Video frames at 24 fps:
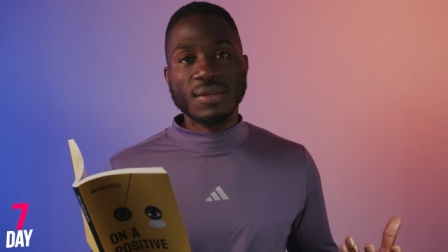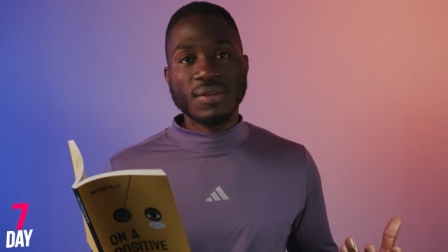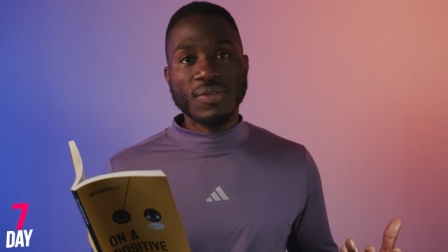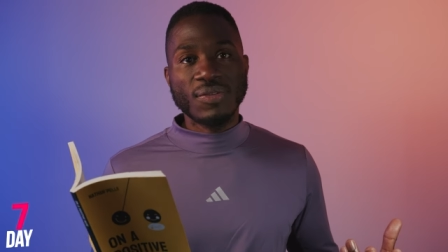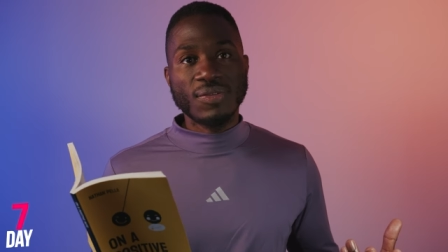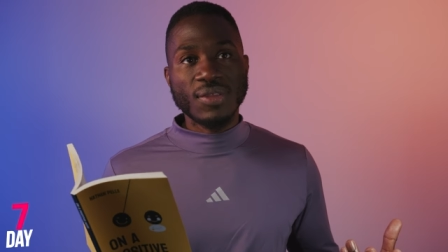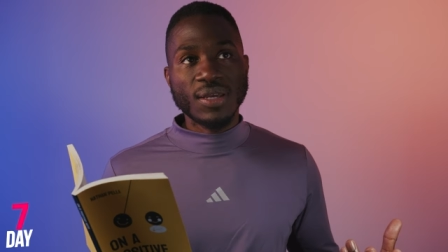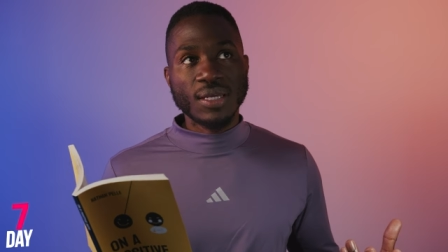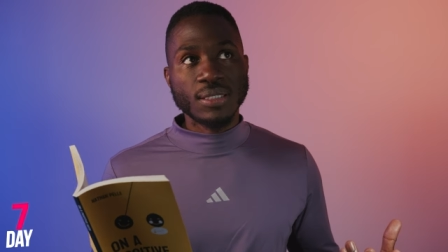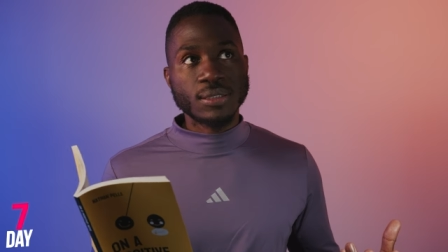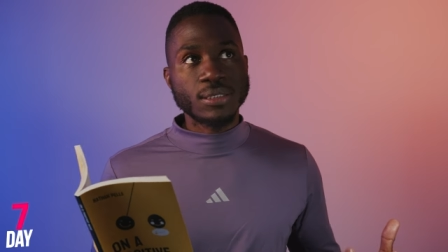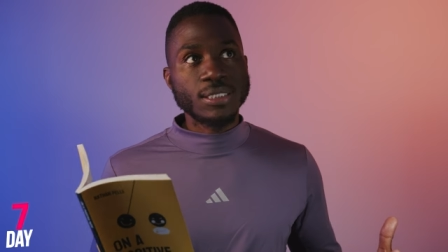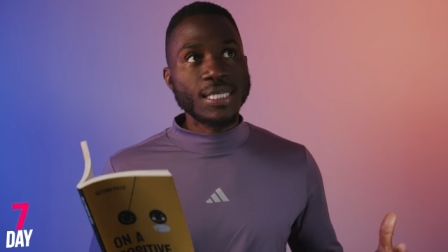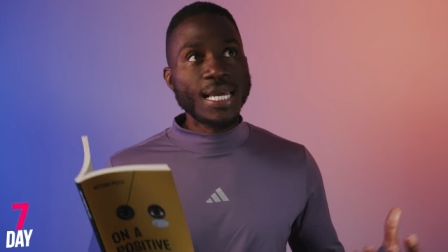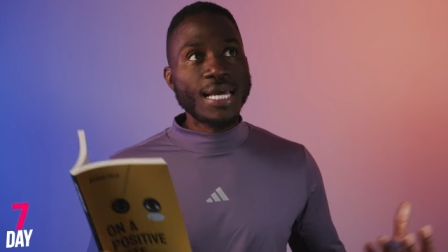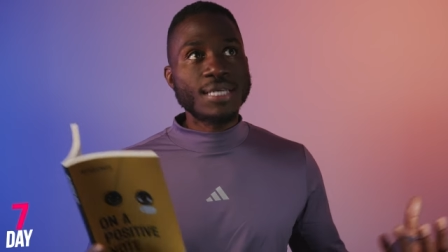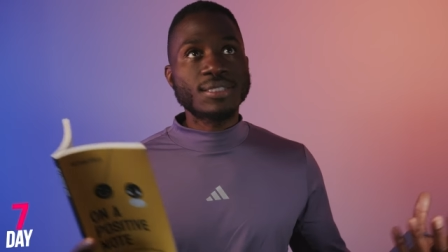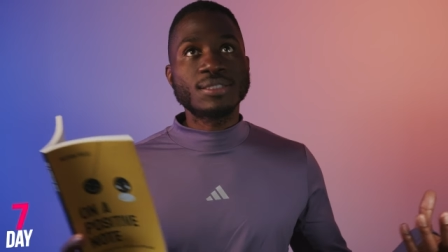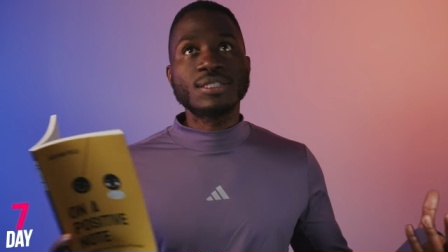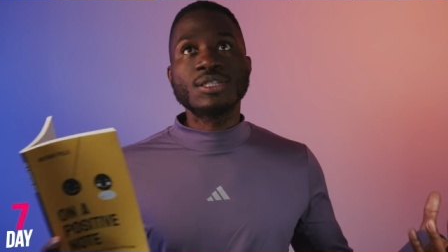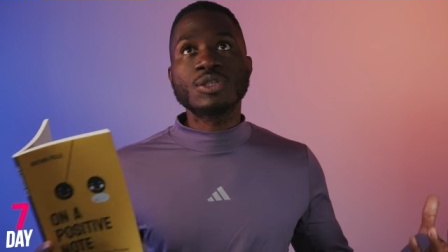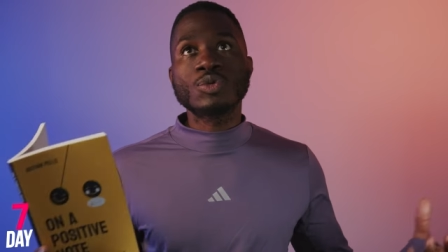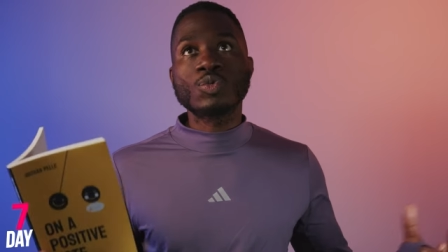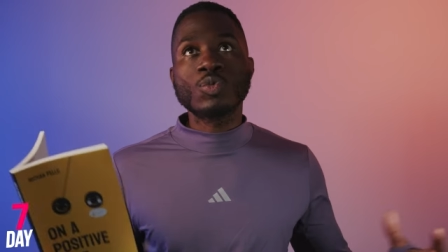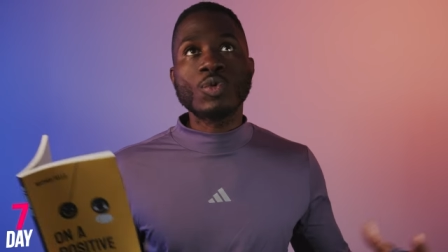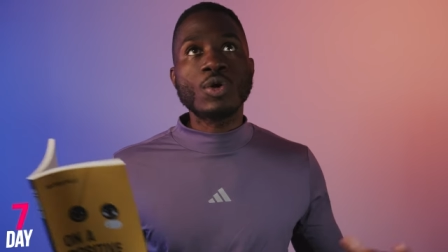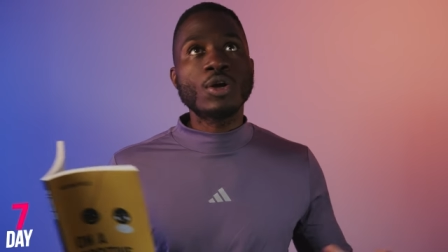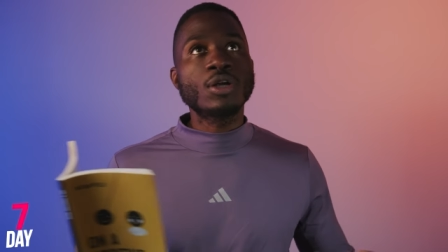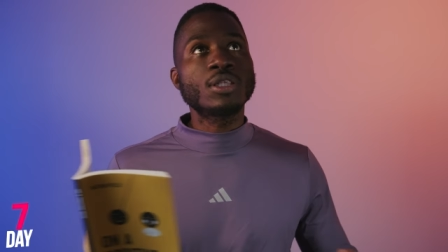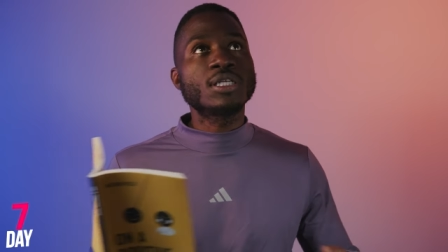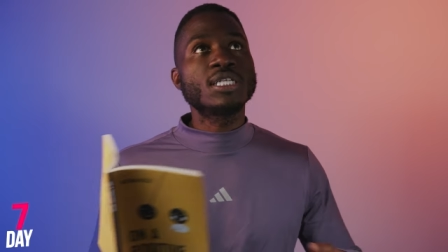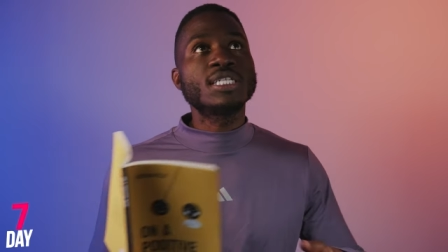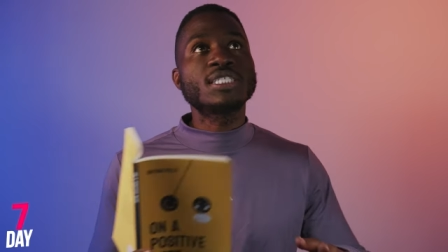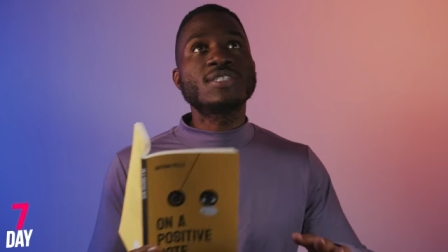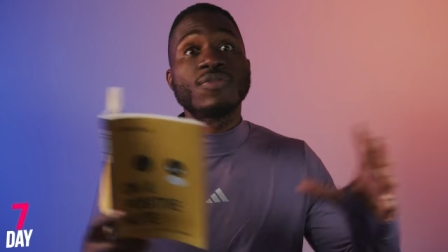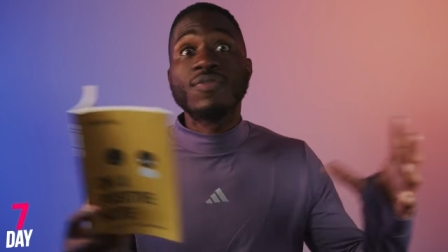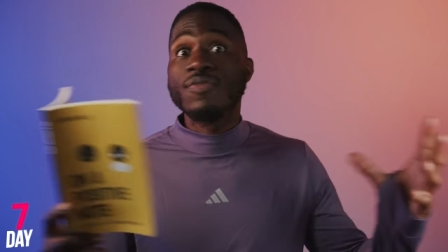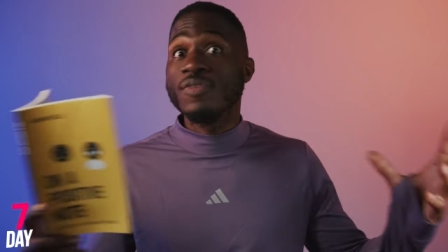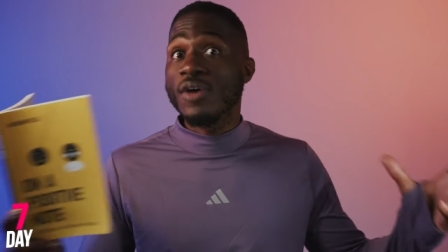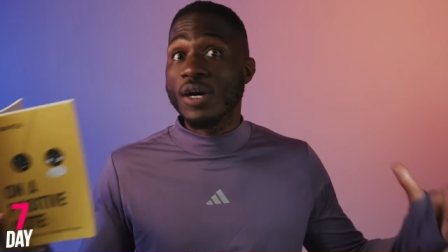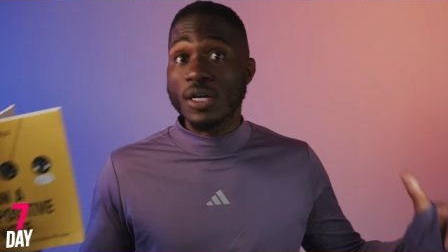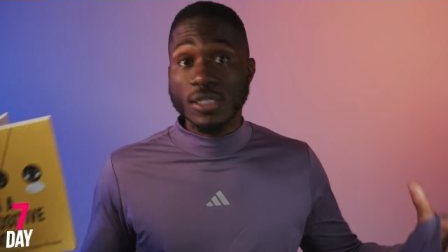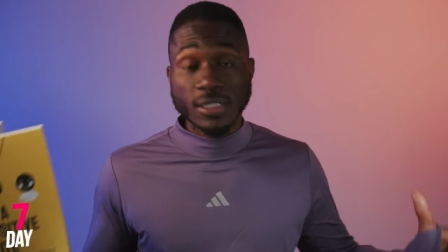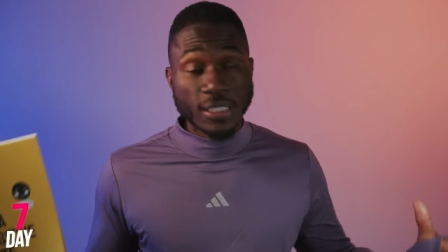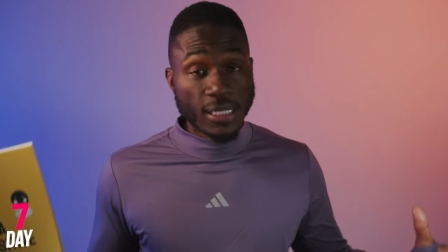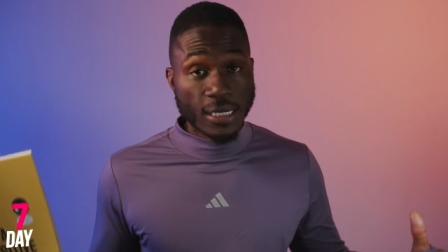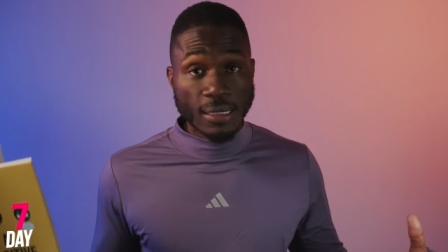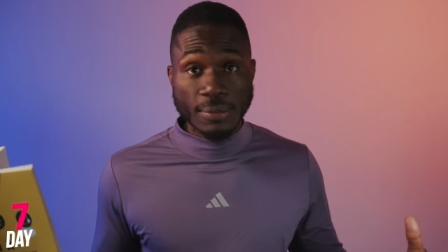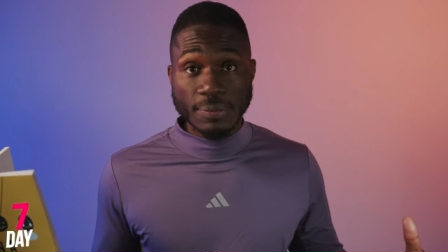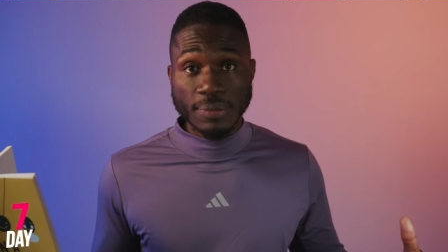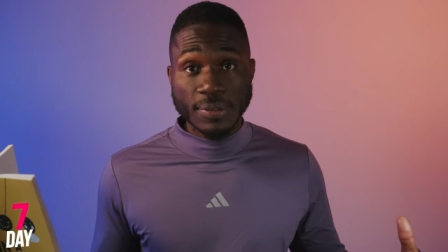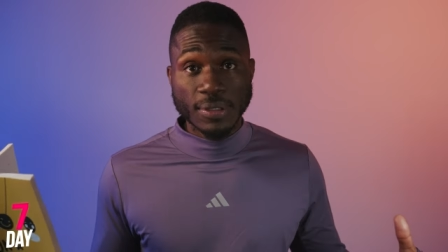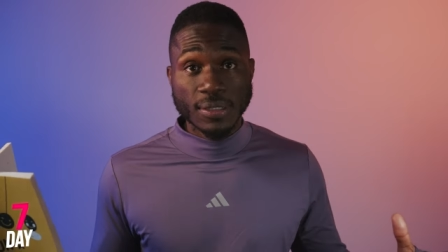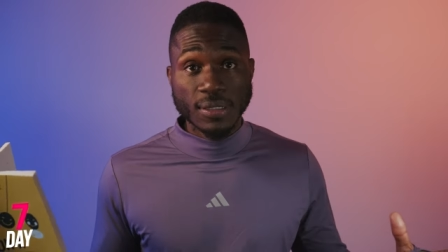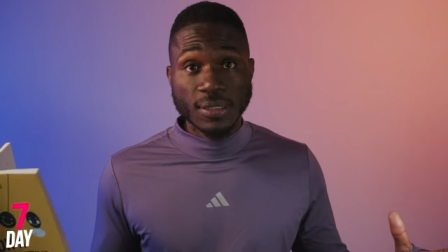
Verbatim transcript: in things. Yes, this world is fucked up.